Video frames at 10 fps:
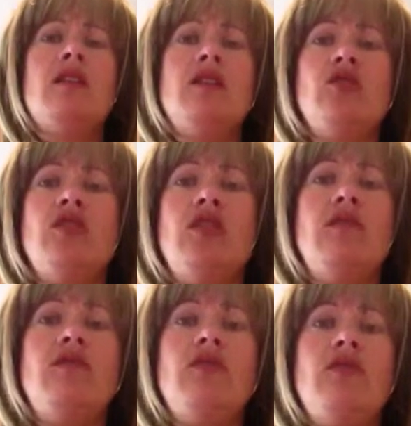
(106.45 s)

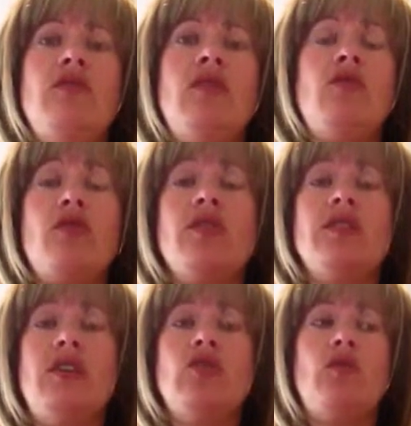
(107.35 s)
initiative an
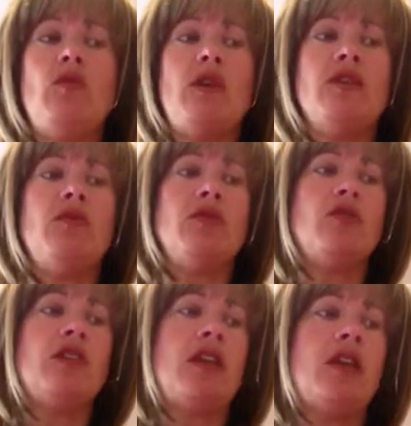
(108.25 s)
organization would want to
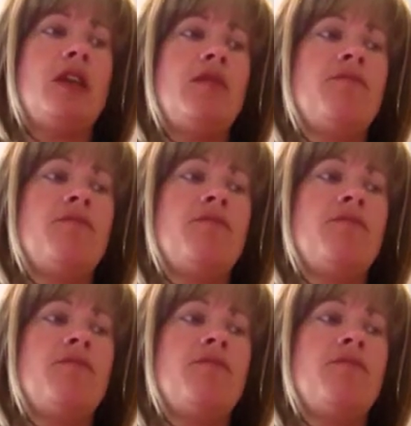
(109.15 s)
undertake.